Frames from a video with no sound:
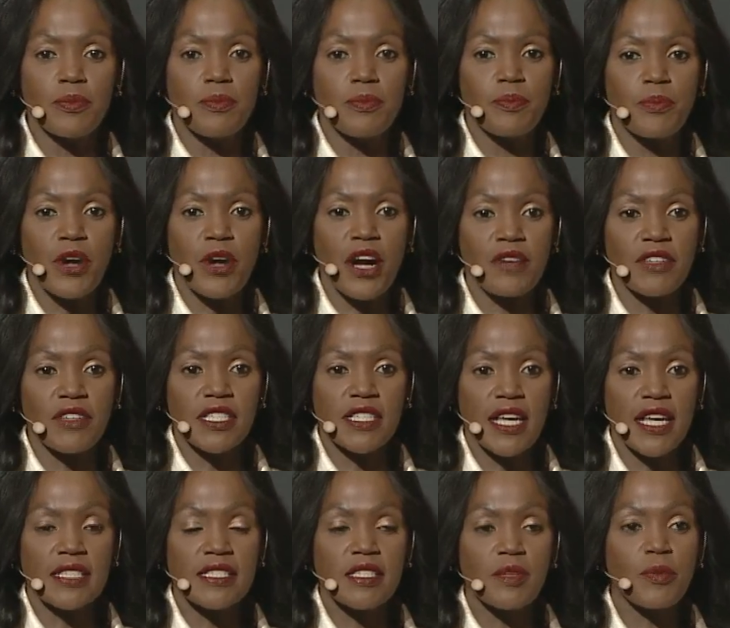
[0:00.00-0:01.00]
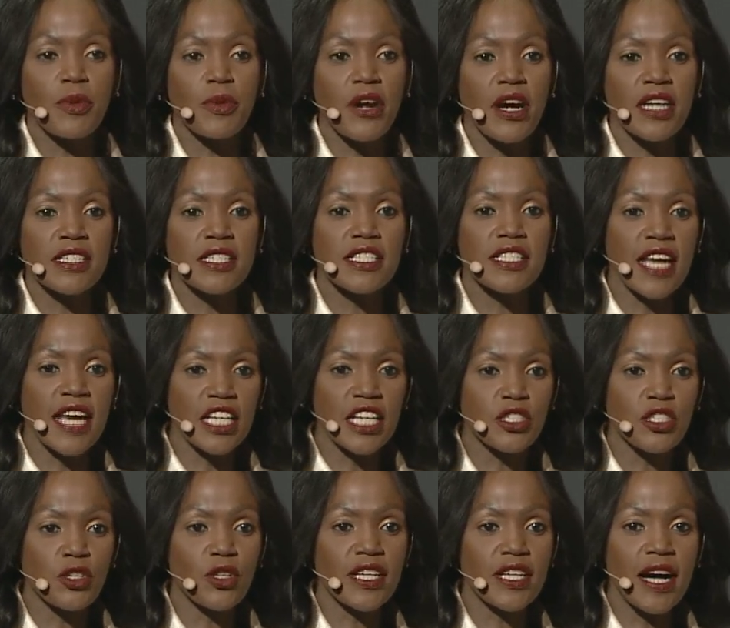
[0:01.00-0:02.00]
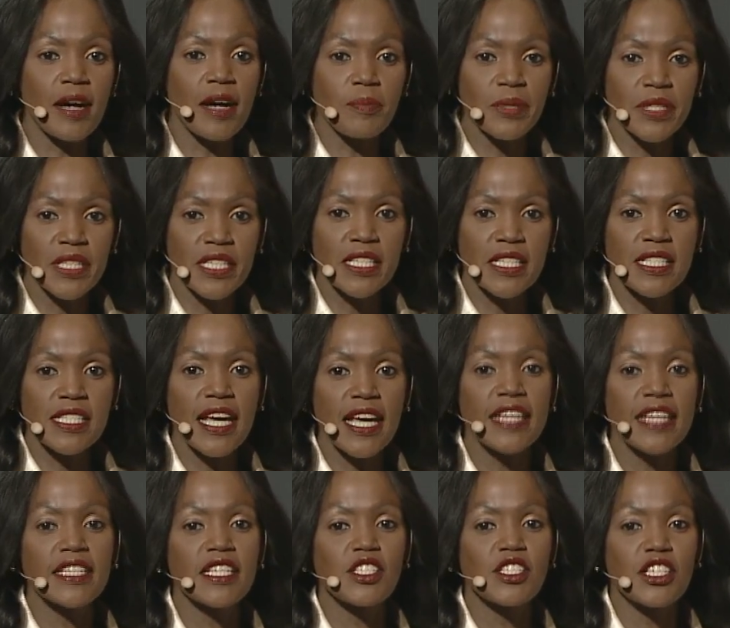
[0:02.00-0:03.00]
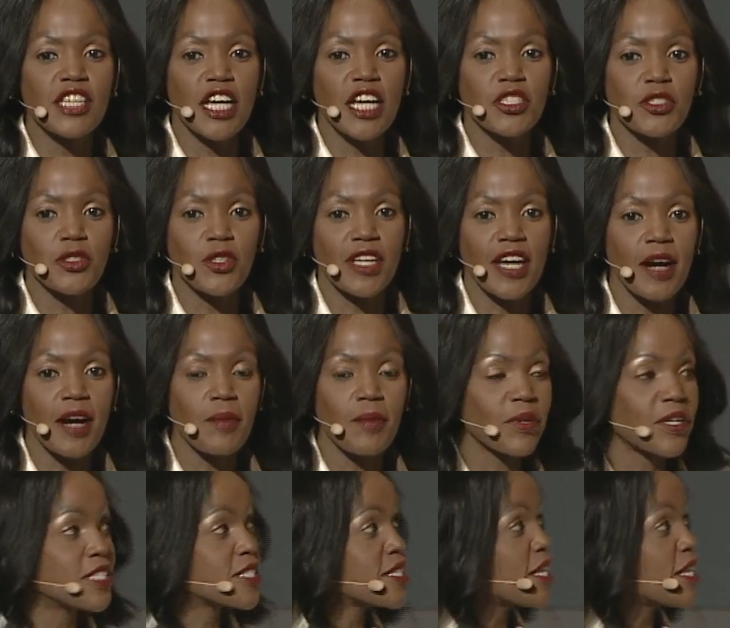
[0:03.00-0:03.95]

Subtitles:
private enterprise, national companies, and international companies.